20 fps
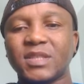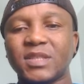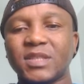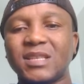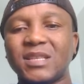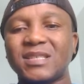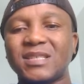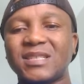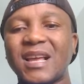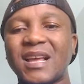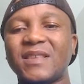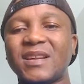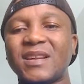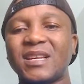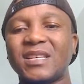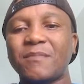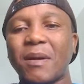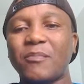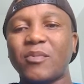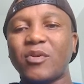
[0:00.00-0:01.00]
Sine 3t,
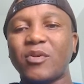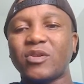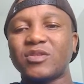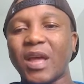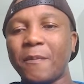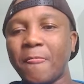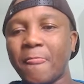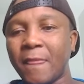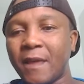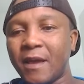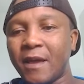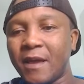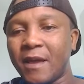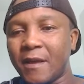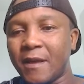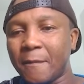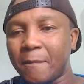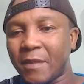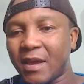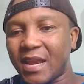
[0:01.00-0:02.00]
my apology. Okay.
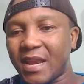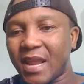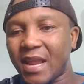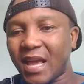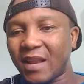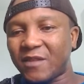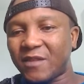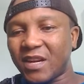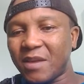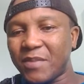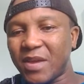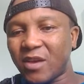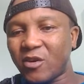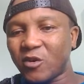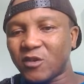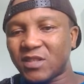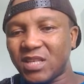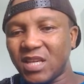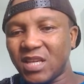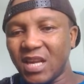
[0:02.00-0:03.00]
Negative 3b
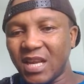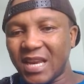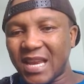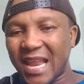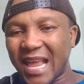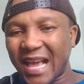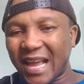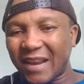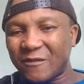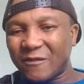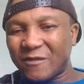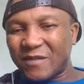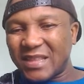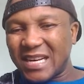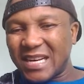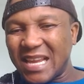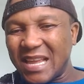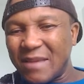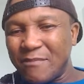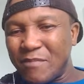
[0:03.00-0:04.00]
cos t. Negative
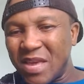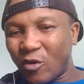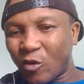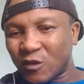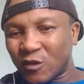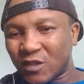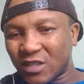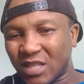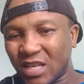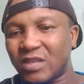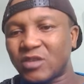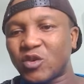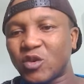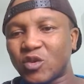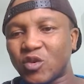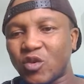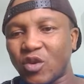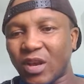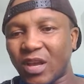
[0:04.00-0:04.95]
3b cos t. So